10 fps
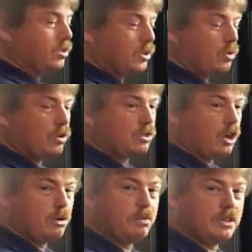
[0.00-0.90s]
the doors
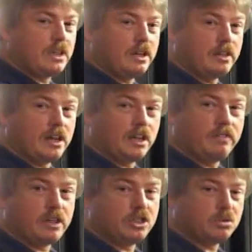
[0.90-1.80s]
open and the
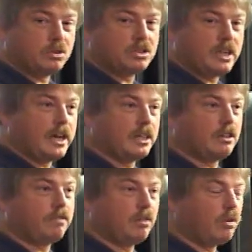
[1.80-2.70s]
elevators will stay at
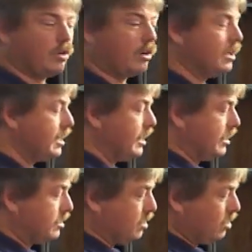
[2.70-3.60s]
the floor
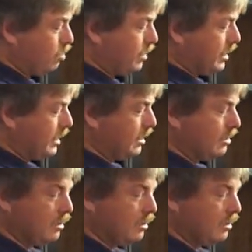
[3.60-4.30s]
until we